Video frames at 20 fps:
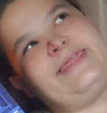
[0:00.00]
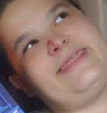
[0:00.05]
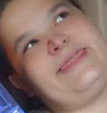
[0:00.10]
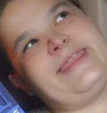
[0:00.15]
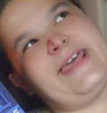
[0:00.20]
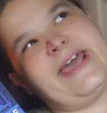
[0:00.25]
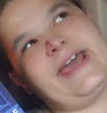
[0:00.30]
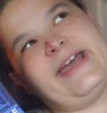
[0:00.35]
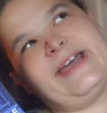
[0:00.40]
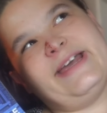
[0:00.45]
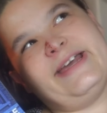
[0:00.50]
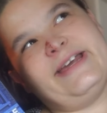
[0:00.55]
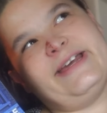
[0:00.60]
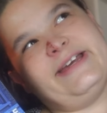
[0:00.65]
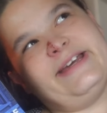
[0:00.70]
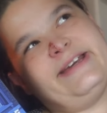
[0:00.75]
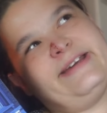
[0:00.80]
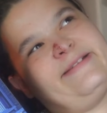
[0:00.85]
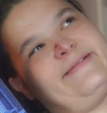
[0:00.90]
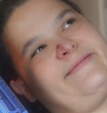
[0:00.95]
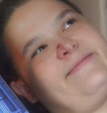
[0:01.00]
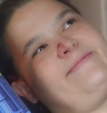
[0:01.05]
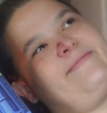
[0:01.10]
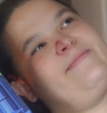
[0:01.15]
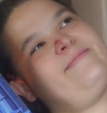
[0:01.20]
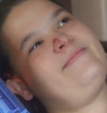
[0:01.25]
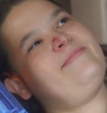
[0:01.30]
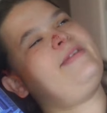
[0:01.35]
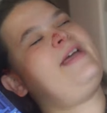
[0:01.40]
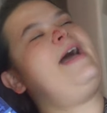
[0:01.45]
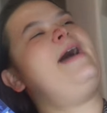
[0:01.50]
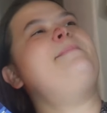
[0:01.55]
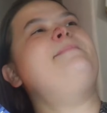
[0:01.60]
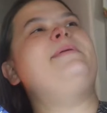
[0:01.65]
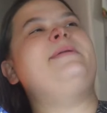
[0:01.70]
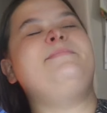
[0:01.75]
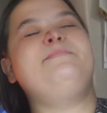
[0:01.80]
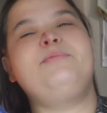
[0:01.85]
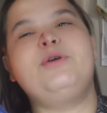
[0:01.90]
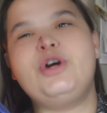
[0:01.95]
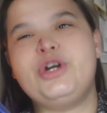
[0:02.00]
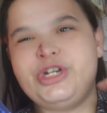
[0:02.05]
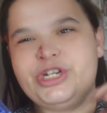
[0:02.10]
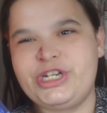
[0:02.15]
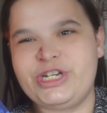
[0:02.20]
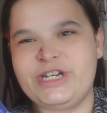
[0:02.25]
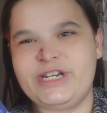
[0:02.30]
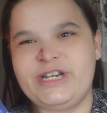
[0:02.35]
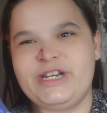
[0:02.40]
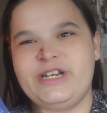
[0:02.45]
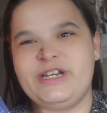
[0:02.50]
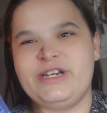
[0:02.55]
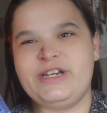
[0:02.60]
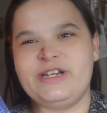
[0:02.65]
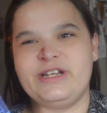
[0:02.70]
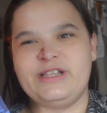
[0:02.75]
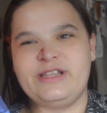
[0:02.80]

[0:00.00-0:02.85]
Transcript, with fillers: they have been pushing,